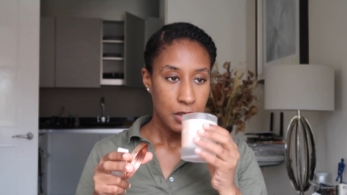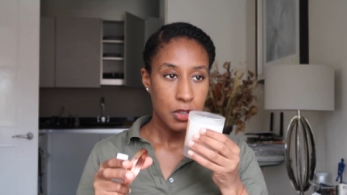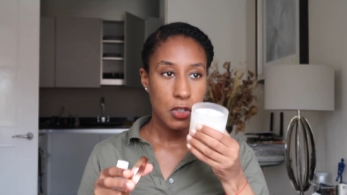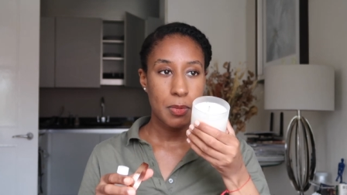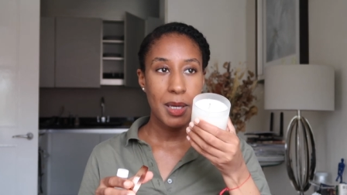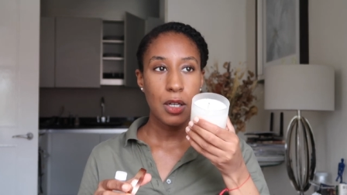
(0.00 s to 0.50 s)

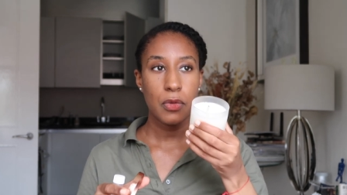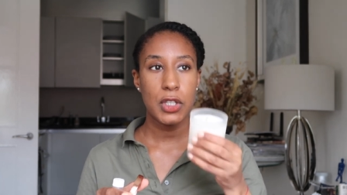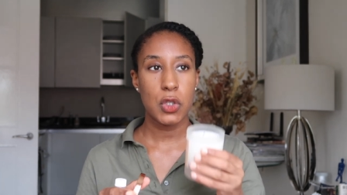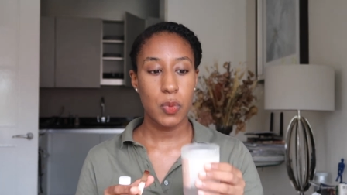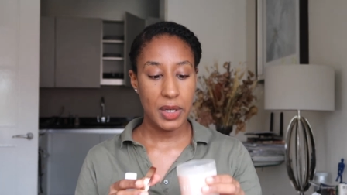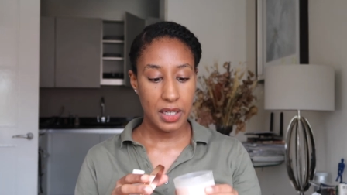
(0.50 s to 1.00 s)
The smell of
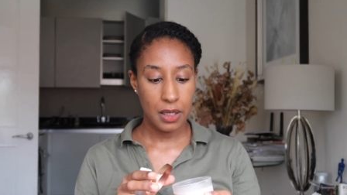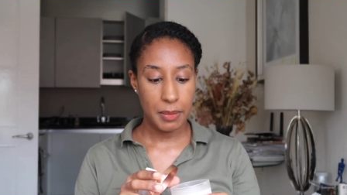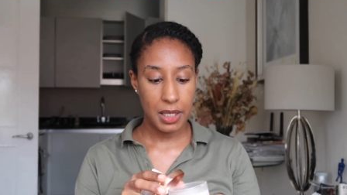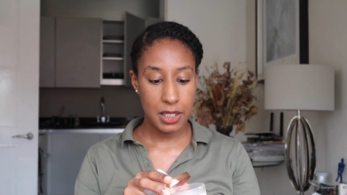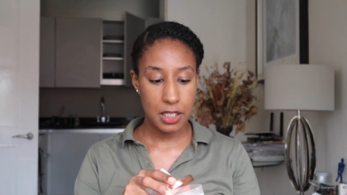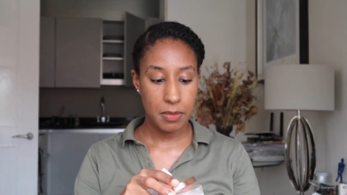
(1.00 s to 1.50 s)
this one
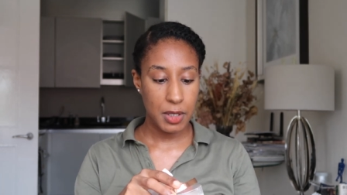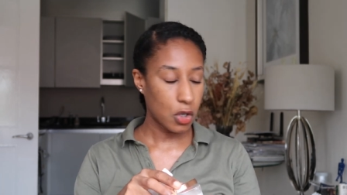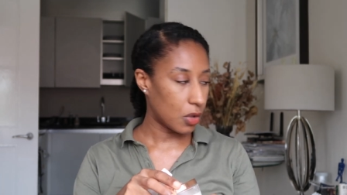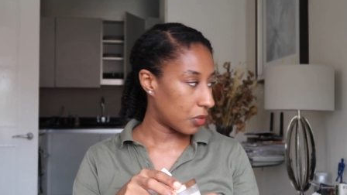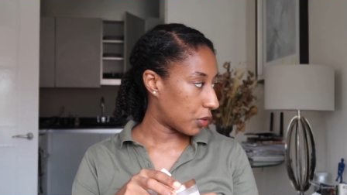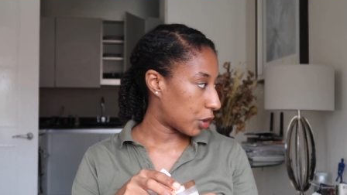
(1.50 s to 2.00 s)
reminds me
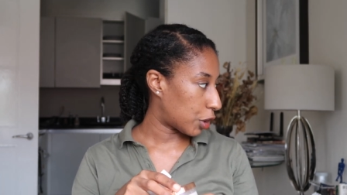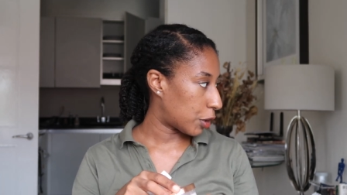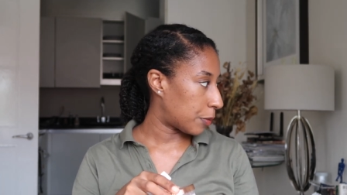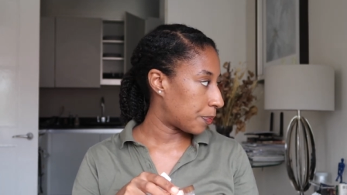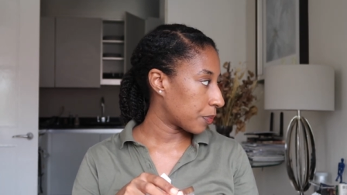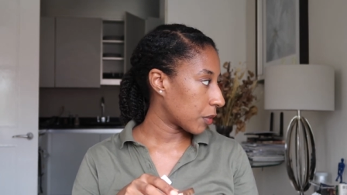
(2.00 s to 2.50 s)
of
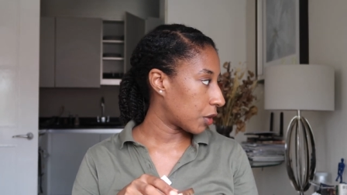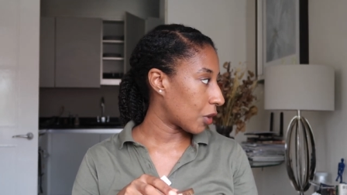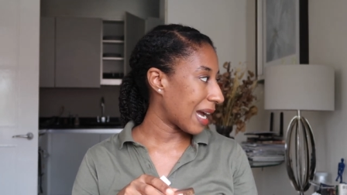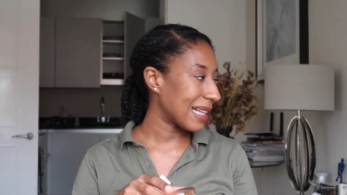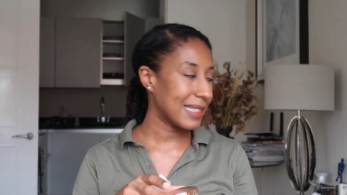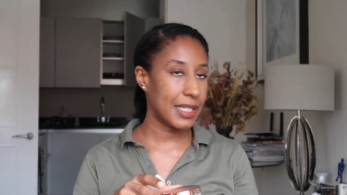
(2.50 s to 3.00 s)

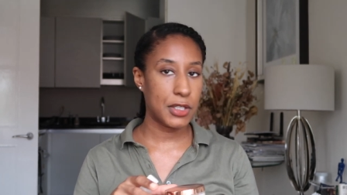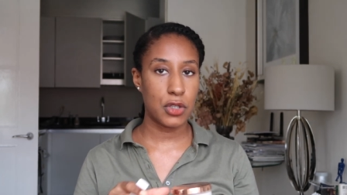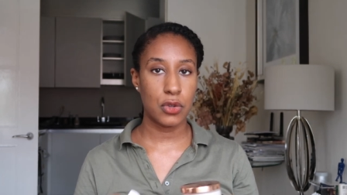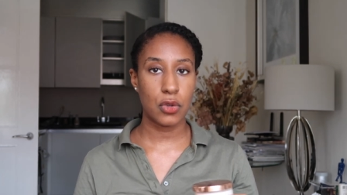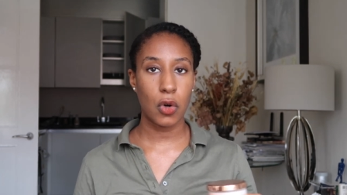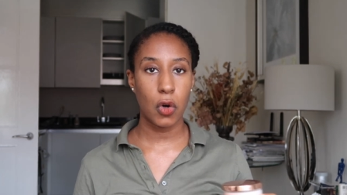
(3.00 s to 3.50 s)
the
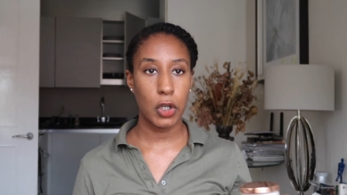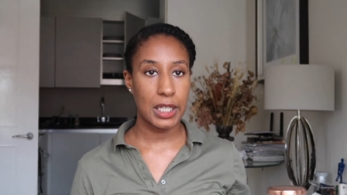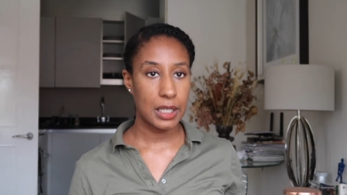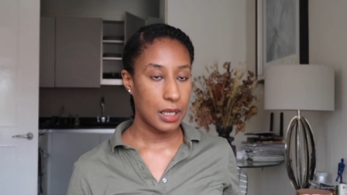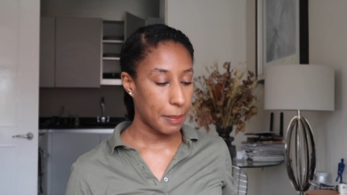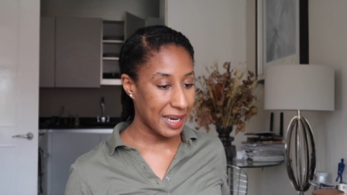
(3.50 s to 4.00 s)
Altitude
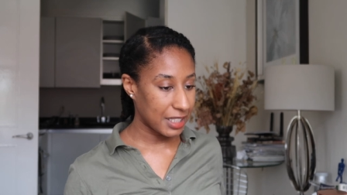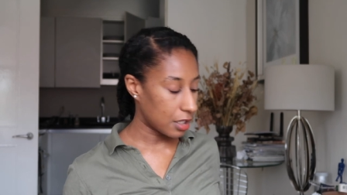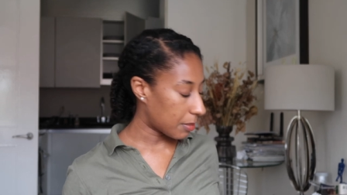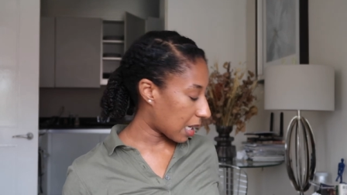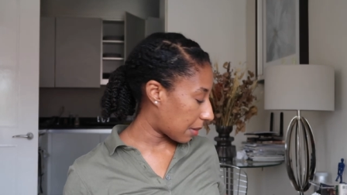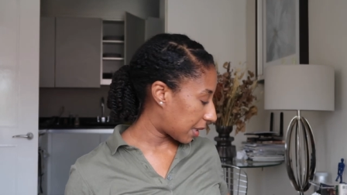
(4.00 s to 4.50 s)
Oil by
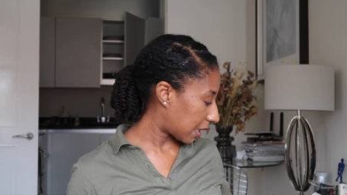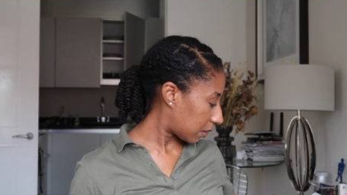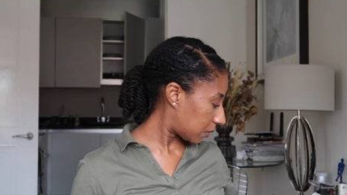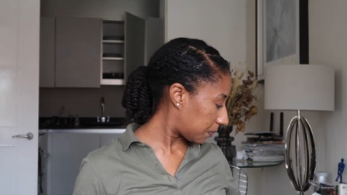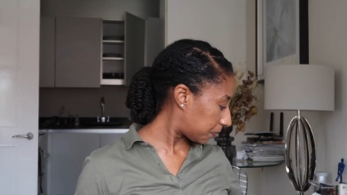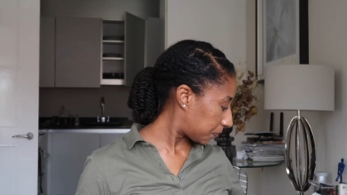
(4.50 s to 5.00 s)
the Manual.